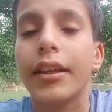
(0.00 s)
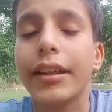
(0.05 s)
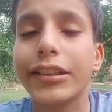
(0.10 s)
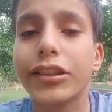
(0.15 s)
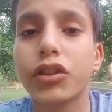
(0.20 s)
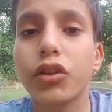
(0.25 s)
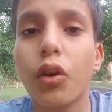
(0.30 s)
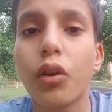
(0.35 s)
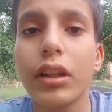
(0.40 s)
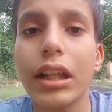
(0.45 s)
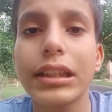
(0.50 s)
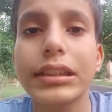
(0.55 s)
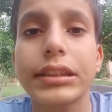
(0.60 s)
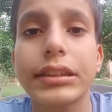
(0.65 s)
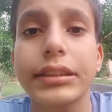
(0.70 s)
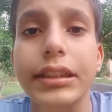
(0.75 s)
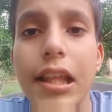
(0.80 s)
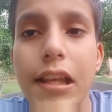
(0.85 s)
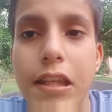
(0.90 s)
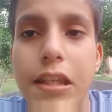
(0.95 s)
is known as
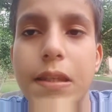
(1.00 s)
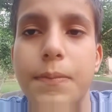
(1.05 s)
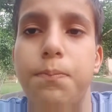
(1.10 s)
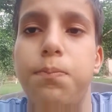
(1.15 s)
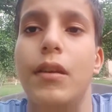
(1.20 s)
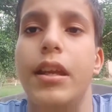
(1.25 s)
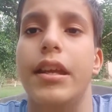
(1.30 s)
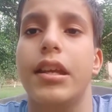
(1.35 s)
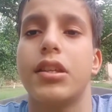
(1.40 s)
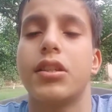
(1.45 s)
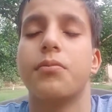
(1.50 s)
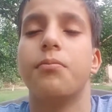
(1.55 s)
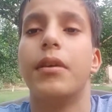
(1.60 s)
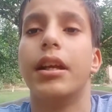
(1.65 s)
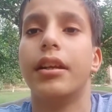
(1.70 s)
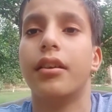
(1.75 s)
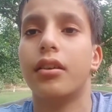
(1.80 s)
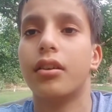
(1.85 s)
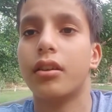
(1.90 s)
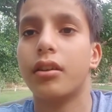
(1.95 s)

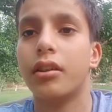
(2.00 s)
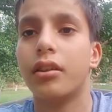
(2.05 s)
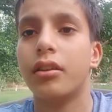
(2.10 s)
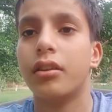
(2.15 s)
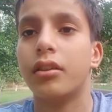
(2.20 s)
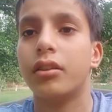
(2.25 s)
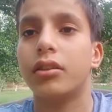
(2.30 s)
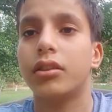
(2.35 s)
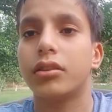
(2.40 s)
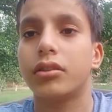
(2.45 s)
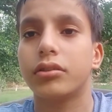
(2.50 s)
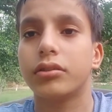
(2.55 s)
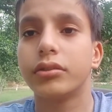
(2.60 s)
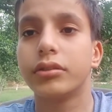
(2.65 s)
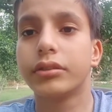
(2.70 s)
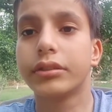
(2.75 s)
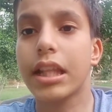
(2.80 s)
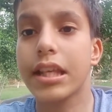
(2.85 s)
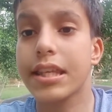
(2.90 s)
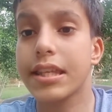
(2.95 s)
displacement.
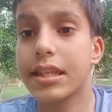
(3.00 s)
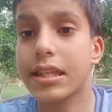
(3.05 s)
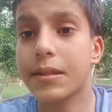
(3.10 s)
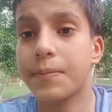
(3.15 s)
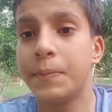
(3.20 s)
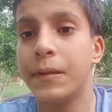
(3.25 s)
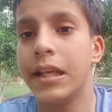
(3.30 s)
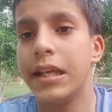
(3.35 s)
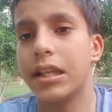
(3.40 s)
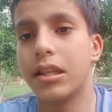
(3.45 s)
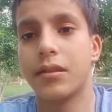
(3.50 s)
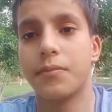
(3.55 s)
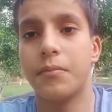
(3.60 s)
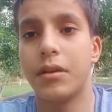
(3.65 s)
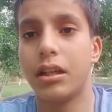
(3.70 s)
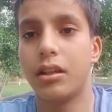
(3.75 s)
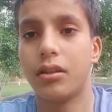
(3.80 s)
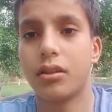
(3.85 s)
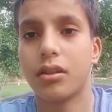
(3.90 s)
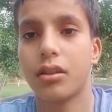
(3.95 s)
Displacement.